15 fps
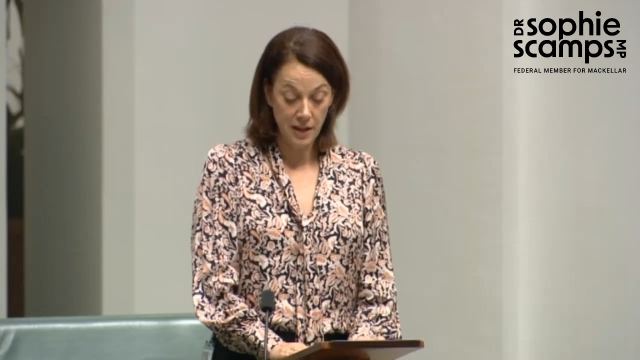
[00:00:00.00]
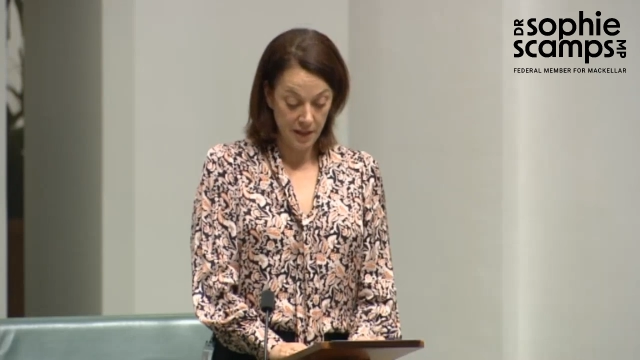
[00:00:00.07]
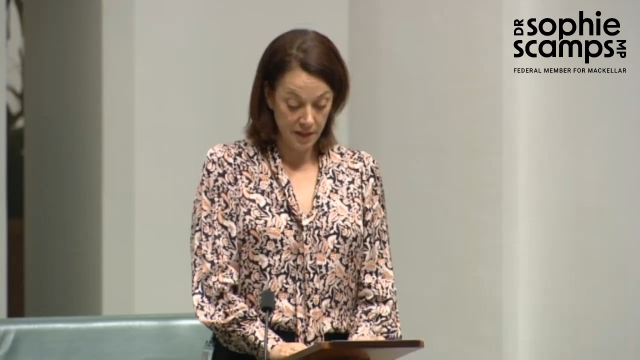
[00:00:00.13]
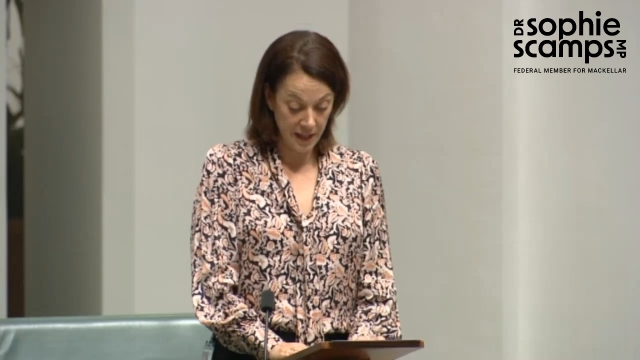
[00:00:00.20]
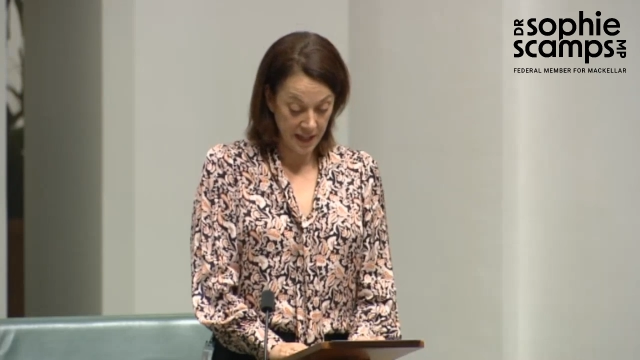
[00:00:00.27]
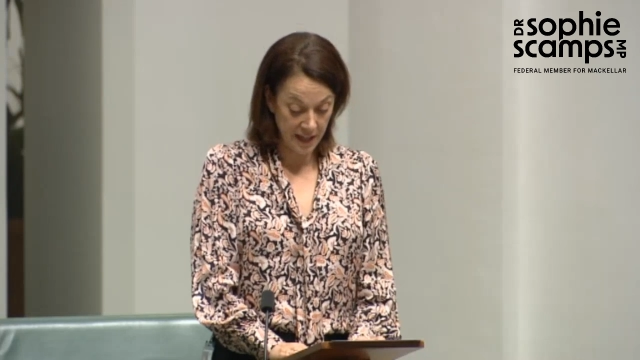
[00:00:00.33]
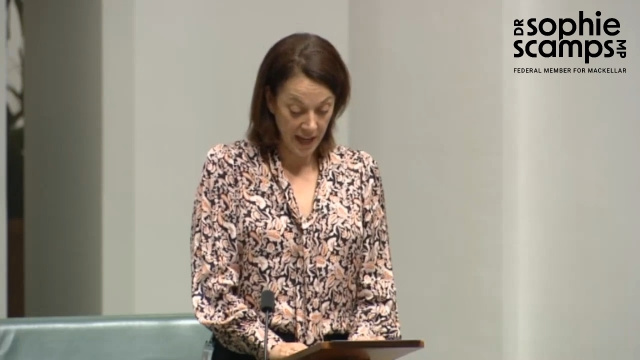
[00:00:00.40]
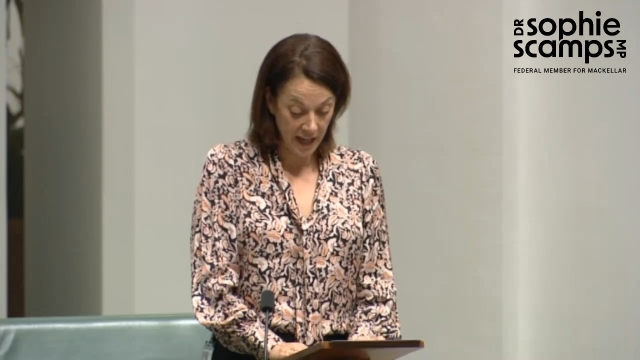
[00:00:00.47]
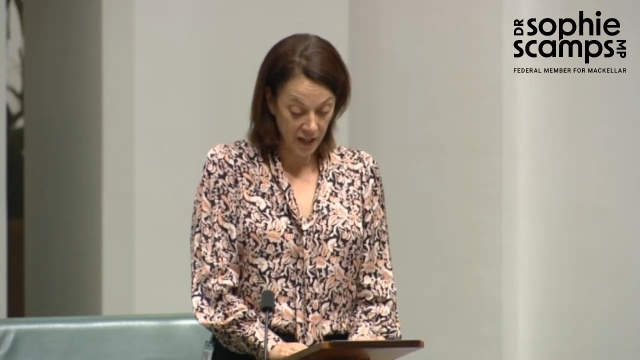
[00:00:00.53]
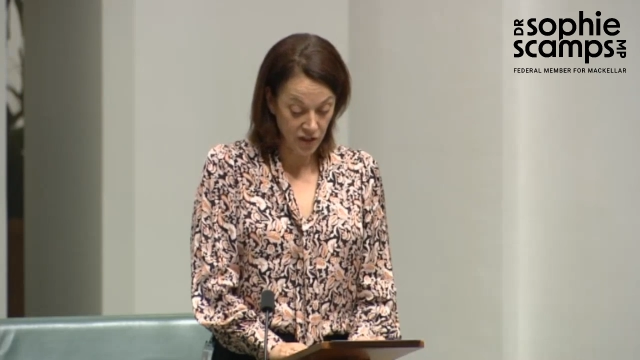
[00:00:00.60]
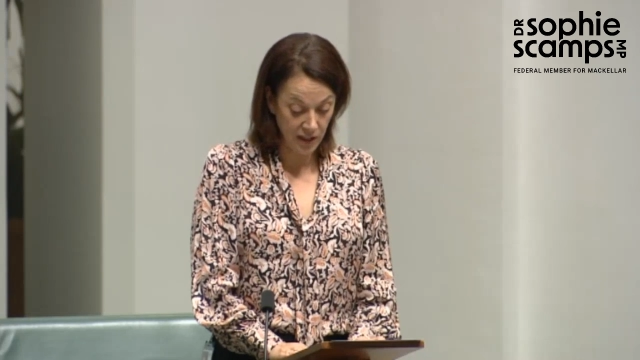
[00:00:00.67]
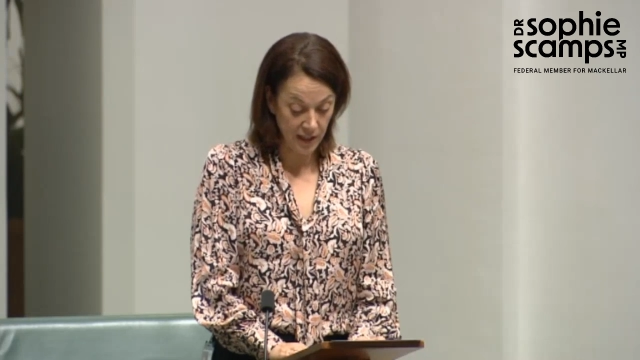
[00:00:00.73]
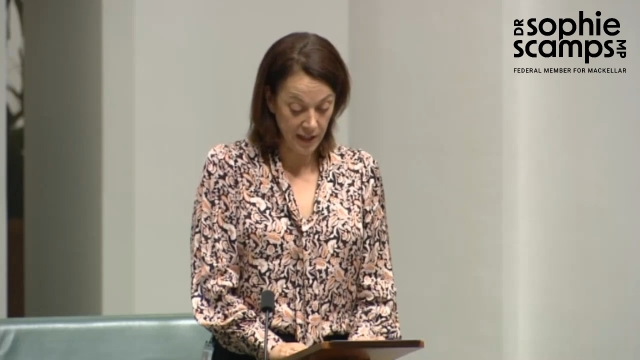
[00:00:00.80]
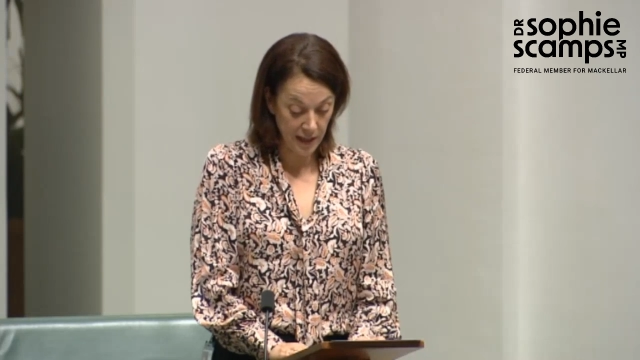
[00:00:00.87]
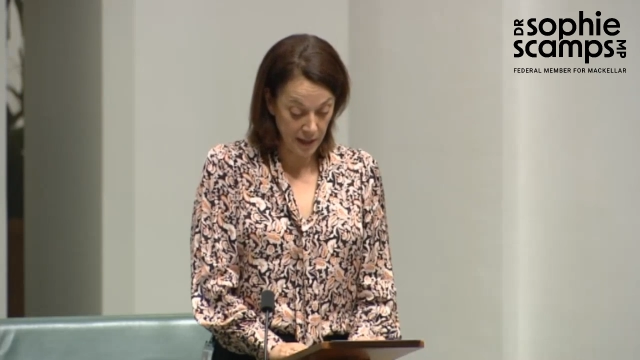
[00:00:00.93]
than it
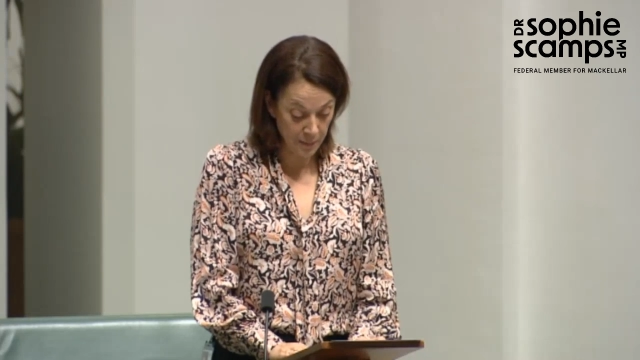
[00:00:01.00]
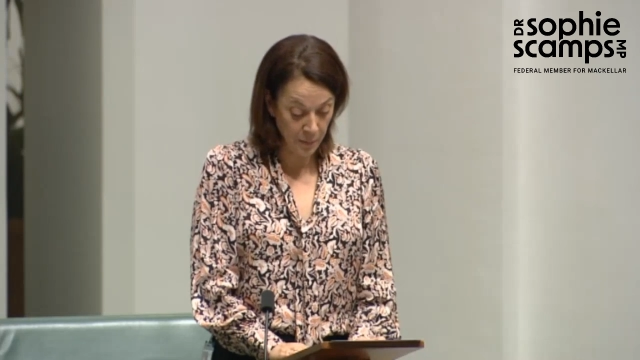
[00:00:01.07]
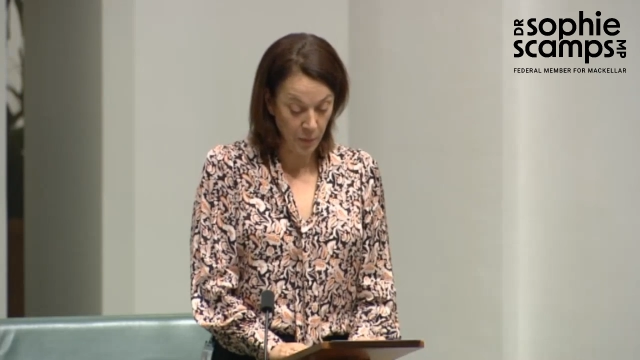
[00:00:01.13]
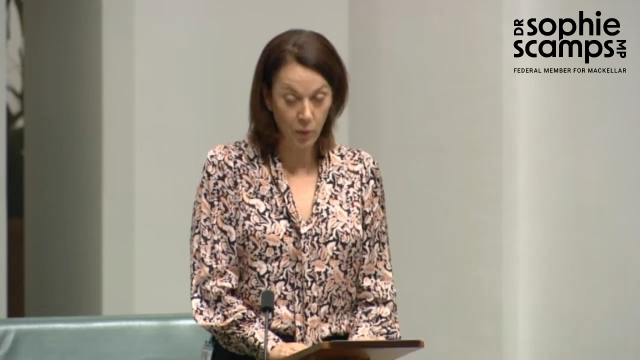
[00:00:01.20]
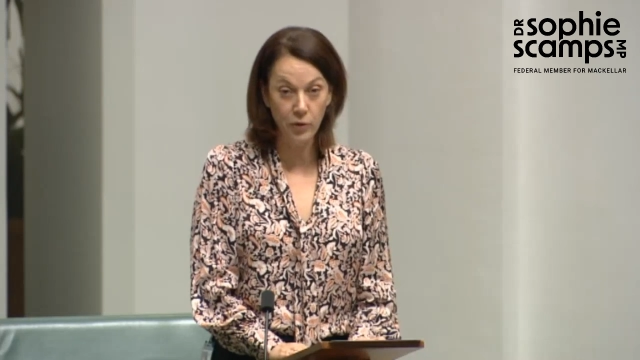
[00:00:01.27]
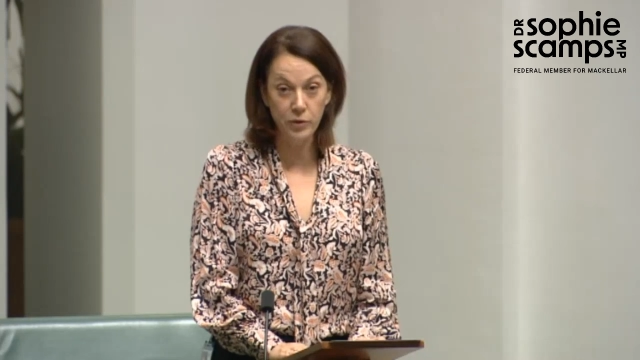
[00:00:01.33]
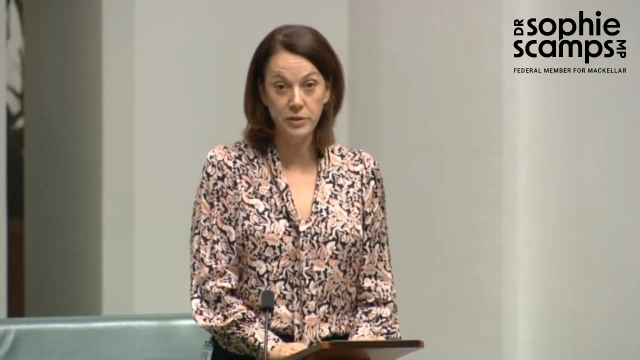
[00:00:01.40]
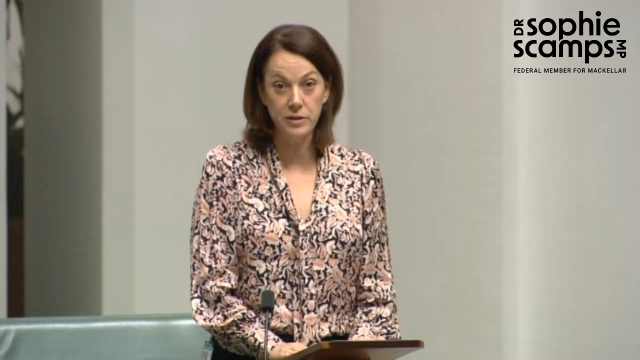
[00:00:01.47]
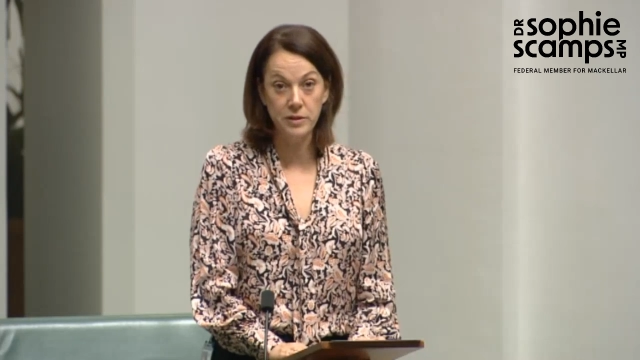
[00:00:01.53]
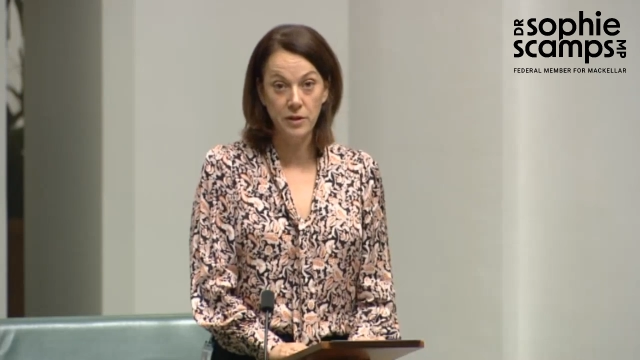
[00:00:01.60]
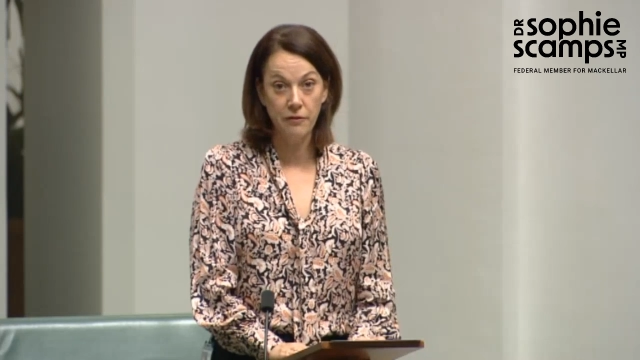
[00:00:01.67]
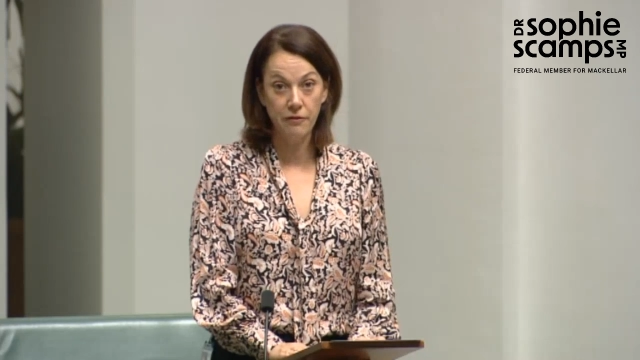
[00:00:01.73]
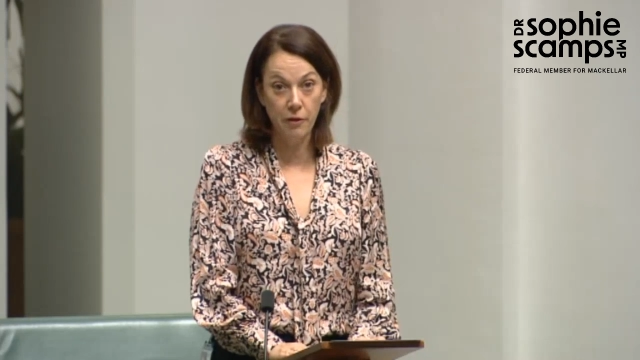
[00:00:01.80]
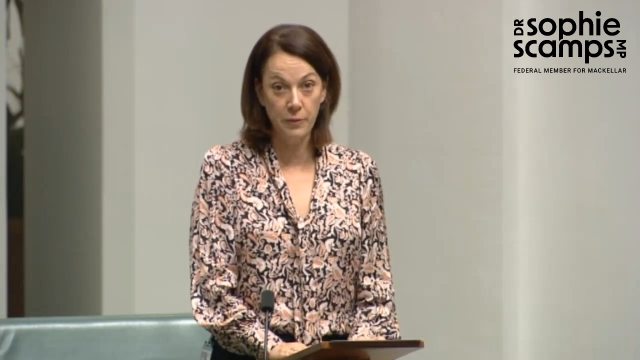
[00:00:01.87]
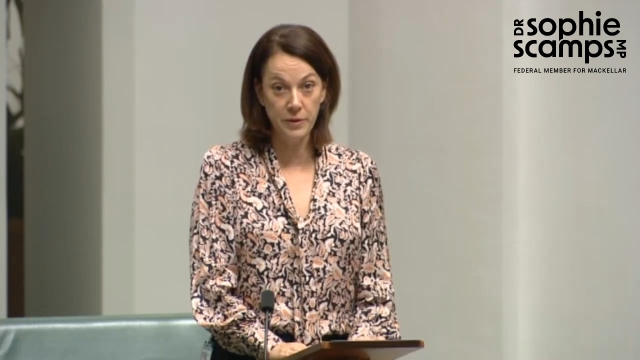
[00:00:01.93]
actually imports
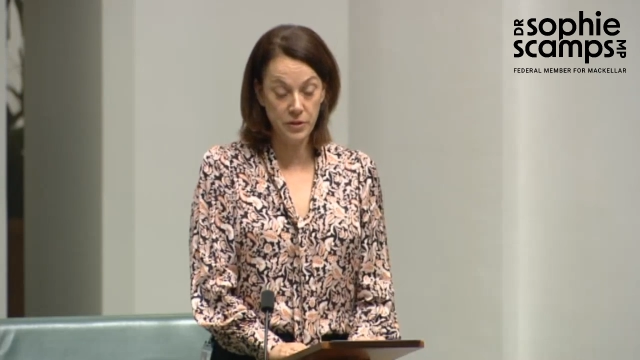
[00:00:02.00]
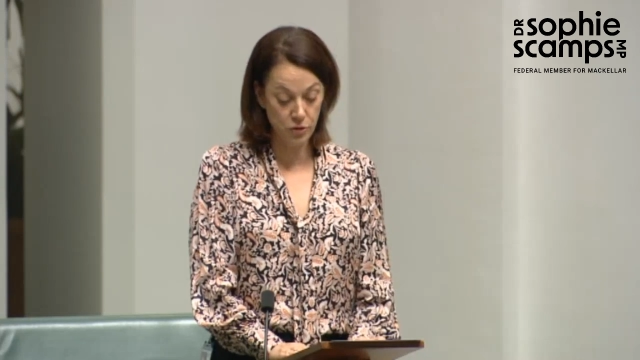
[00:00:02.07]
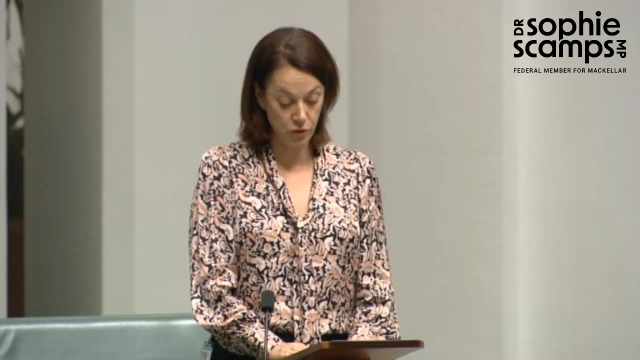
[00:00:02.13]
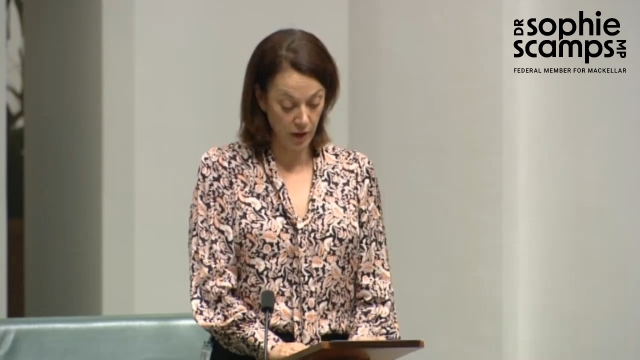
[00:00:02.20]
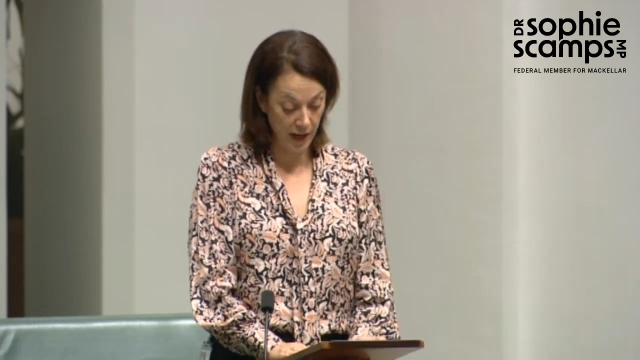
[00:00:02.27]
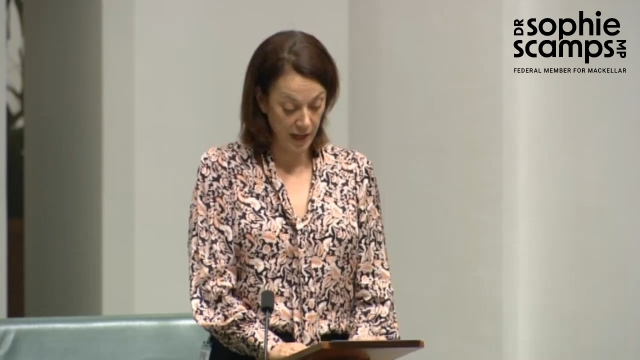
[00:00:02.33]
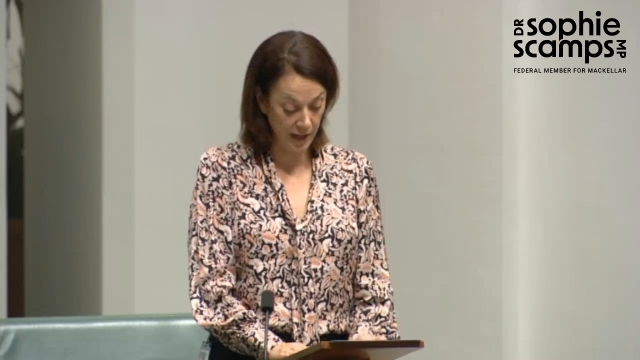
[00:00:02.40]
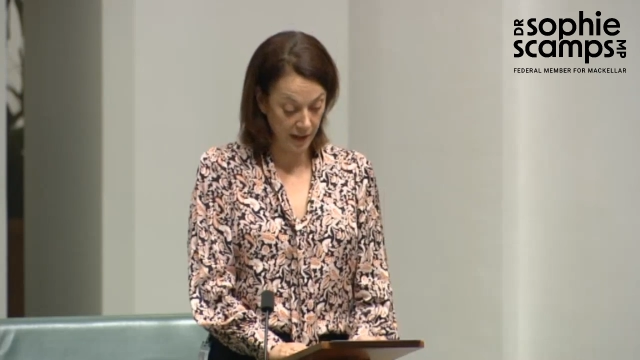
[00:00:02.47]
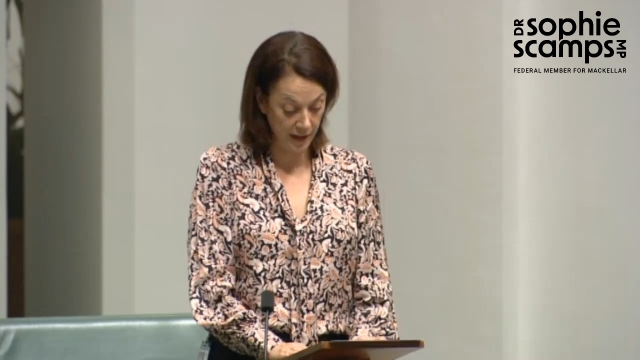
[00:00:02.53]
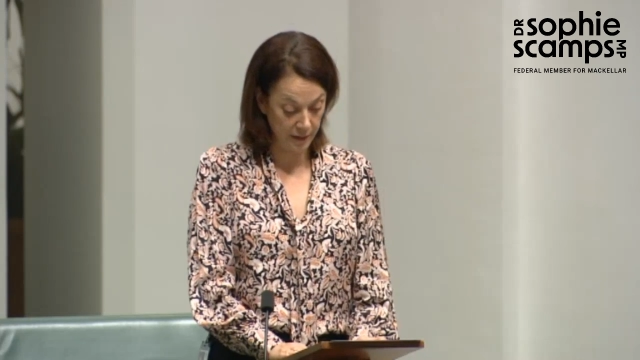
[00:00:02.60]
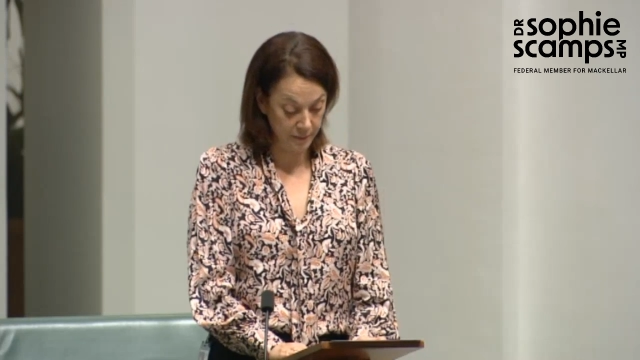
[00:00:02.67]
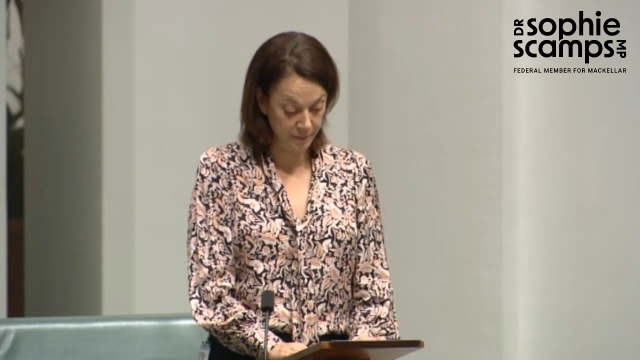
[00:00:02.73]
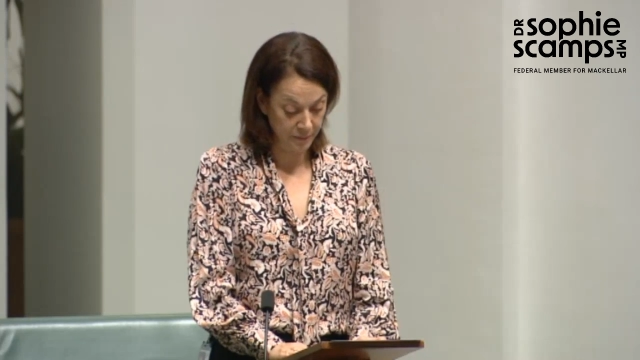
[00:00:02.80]
from Australia.